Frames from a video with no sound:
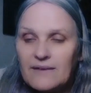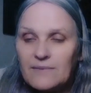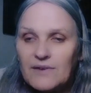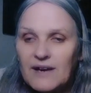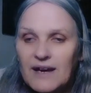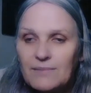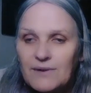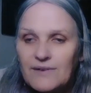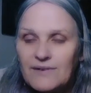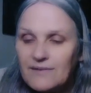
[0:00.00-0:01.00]

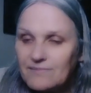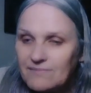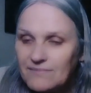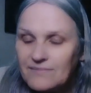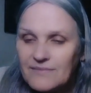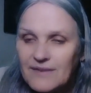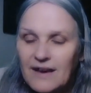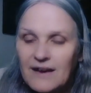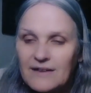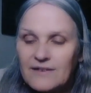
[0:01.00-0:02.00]
subscribers
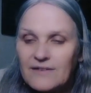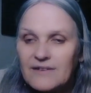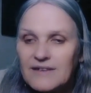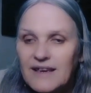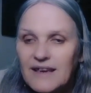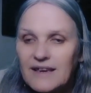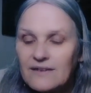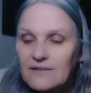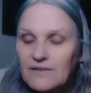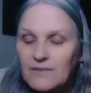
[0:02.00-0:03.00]
the Sunday
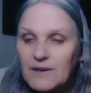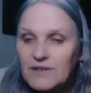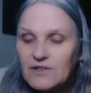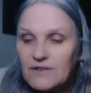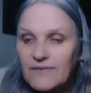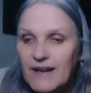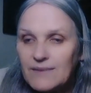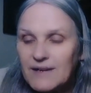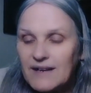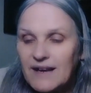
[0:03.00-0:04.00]
spiritual
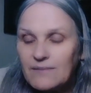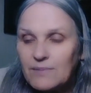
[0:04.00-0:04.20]
development class,